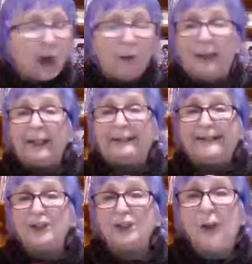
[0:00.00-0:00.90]
Oh, and it
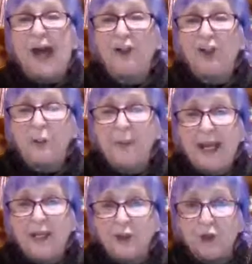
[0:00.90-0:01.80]
tells you how to
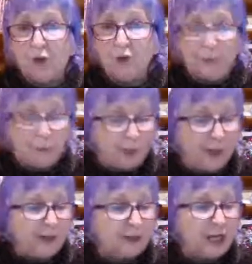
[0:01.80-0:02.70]
create your own
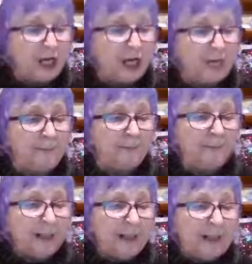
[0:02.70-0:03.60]
prayer time
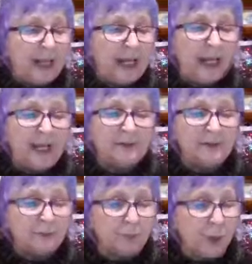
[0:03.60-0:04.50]

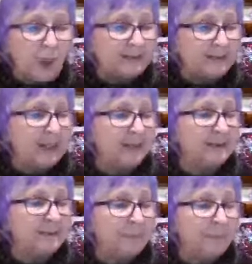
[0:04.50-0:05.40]
and
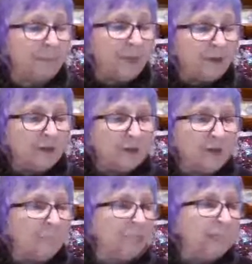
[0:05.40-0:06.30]
process.
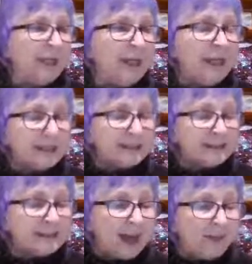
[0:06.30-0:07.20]
So,
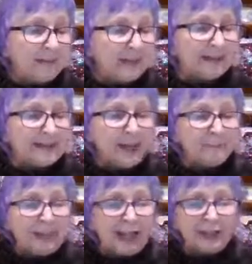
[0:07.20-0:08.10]
self
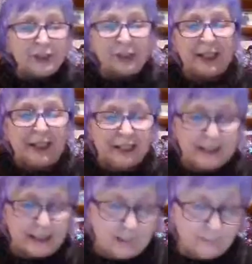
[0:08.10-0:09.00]
examination is an